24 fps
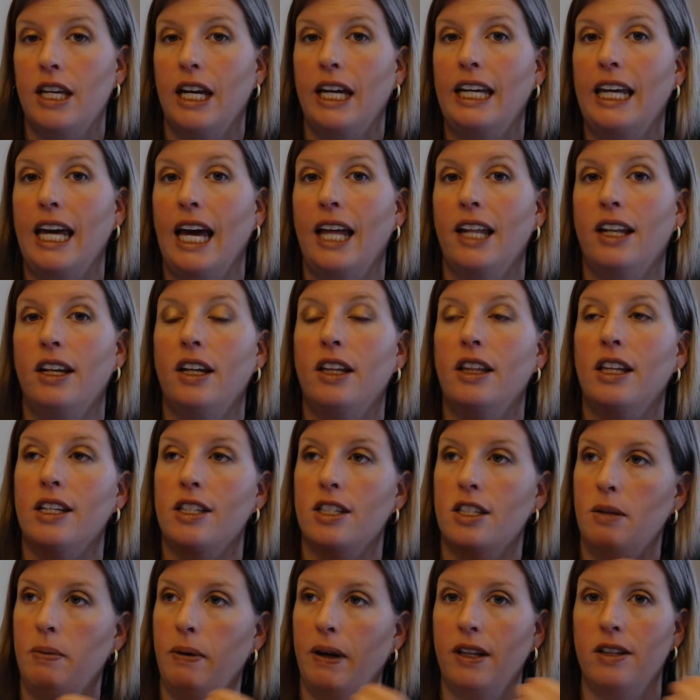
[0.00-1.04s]
Again, this
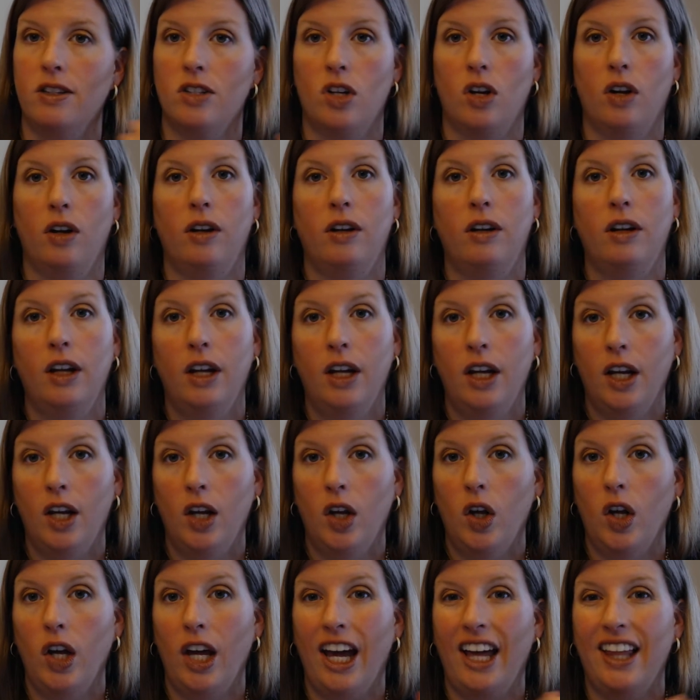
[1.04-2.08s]
depends on,
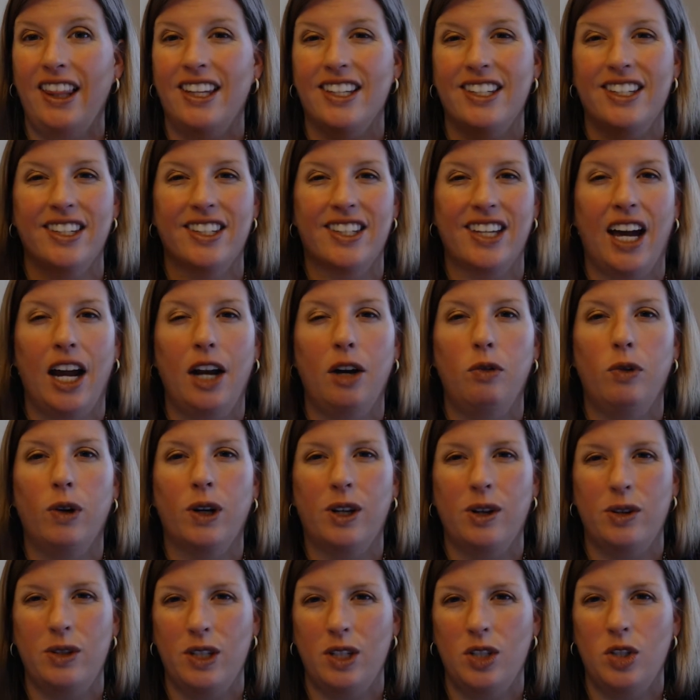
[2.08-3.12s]
and this is kind of what
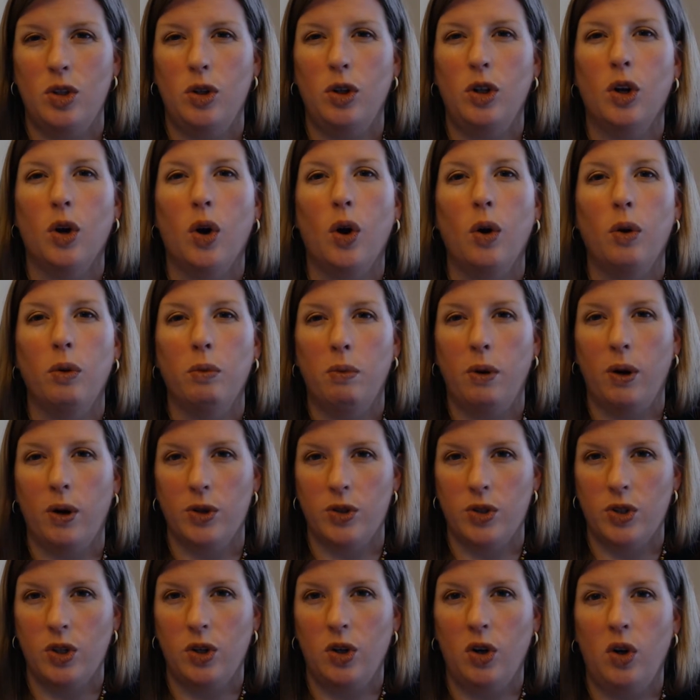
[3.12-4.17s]
goes into your own
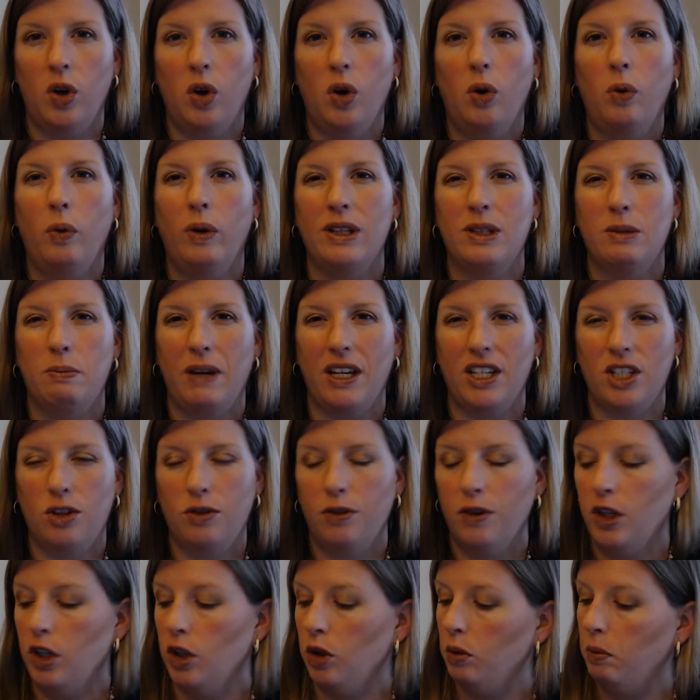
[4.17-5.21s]
personal, what's best
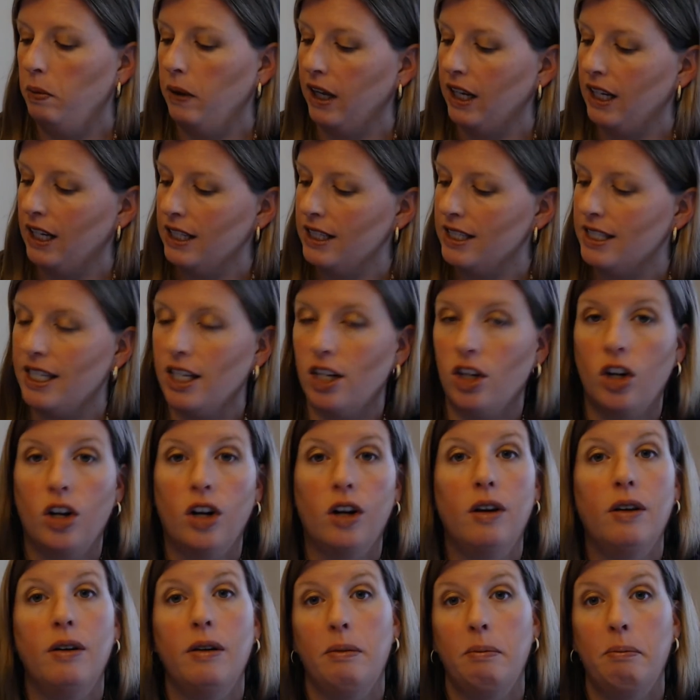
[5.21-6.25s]
for you, but
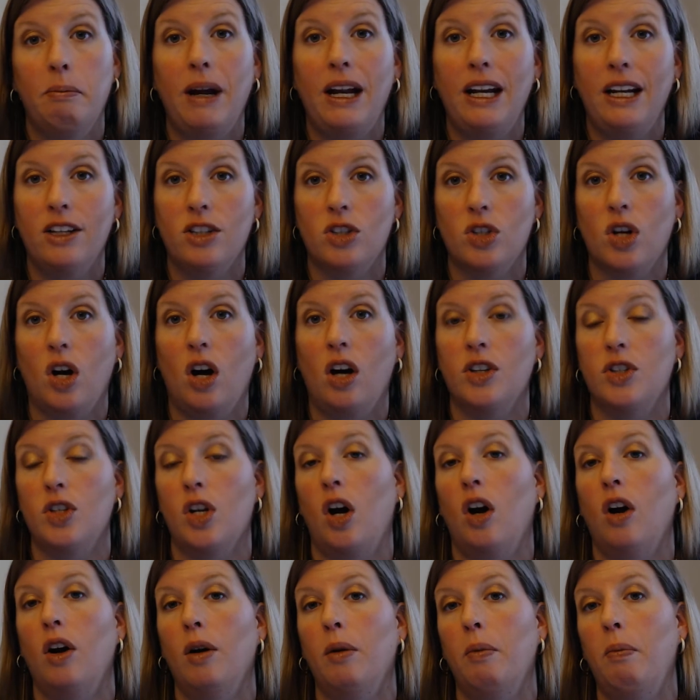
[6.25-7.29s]
consider maintenance costs
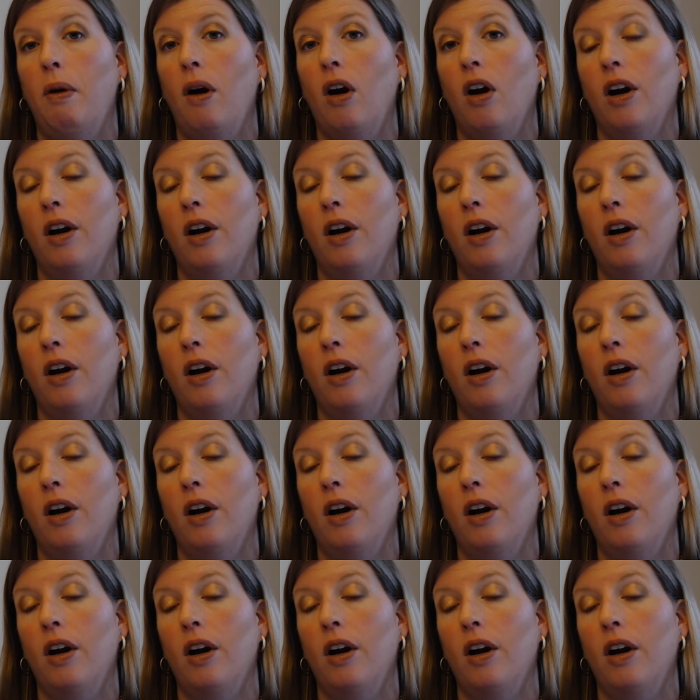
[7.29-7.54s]
are